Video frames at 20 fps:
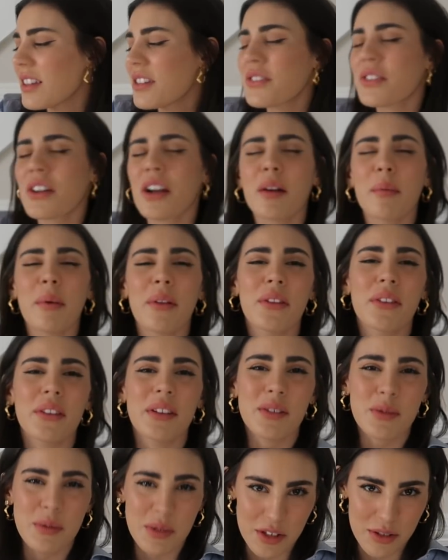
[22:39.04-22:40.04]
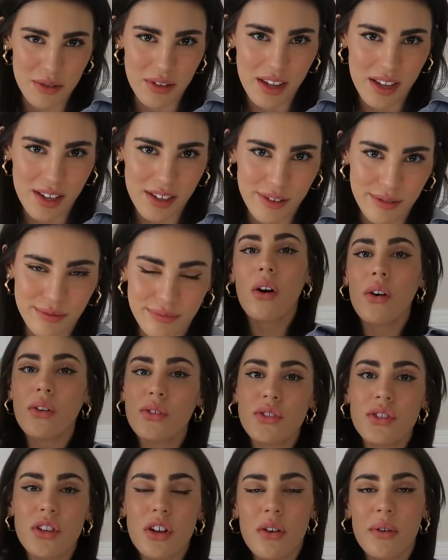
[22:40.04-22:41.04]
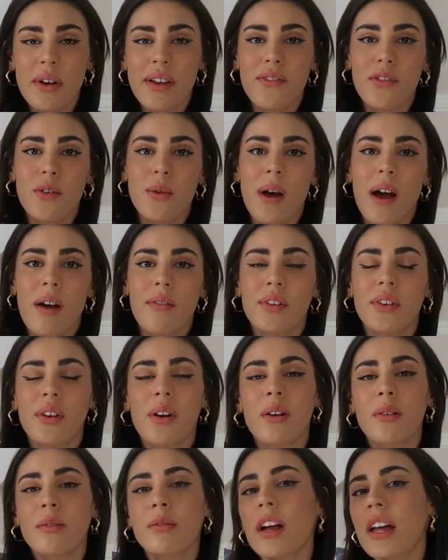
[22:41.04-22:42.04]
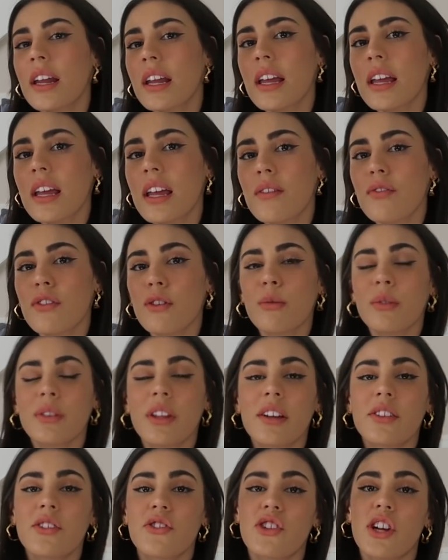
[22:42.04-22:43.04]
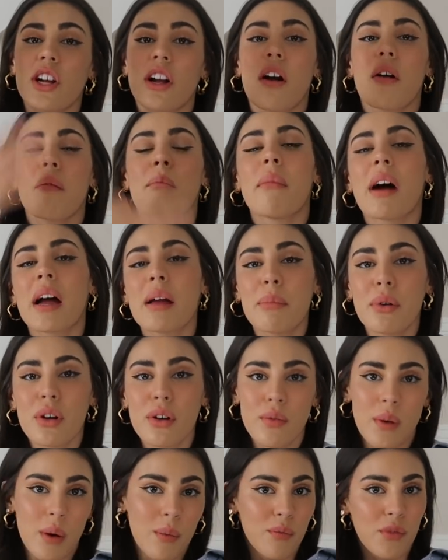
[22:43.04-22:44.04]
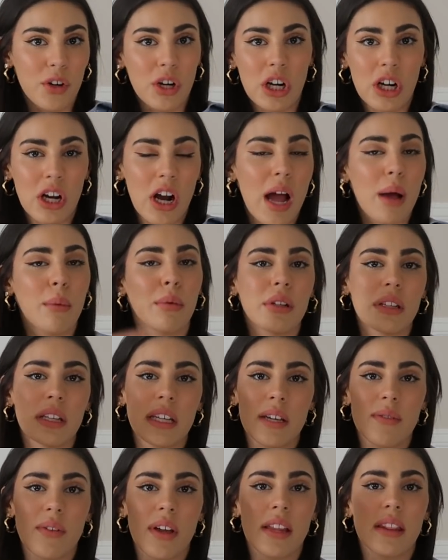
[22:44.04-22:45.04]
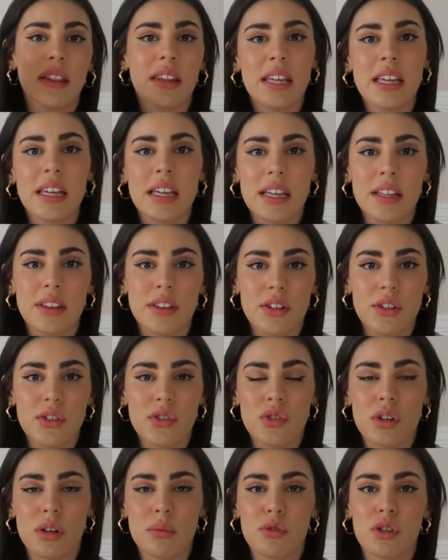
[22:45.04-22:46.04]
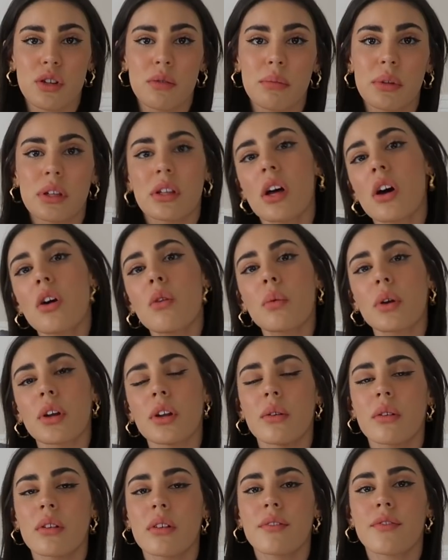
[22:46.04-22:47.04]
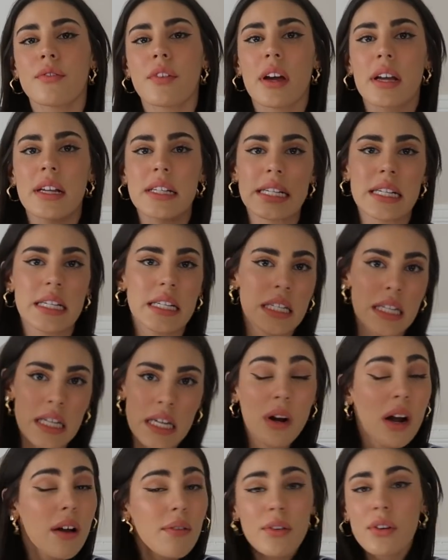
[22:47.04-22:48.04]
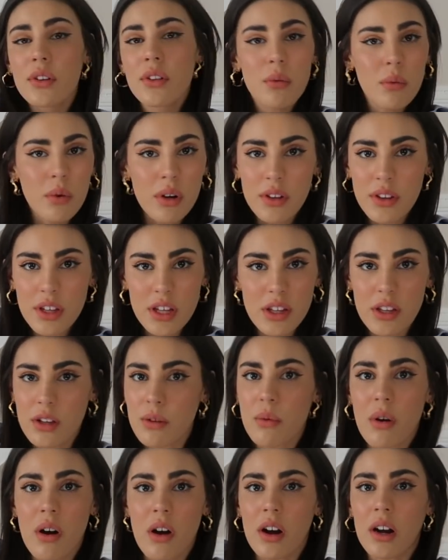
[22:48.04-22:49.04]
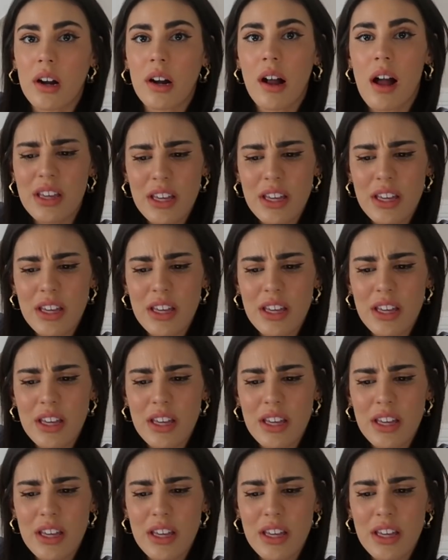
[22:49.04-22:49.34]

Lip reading: Let's talk about the things we do like. Also, if you haven't already, if you would like to check out my book, Film for Her, I will leave a link in the description below where you can find it wherever in the world that you are.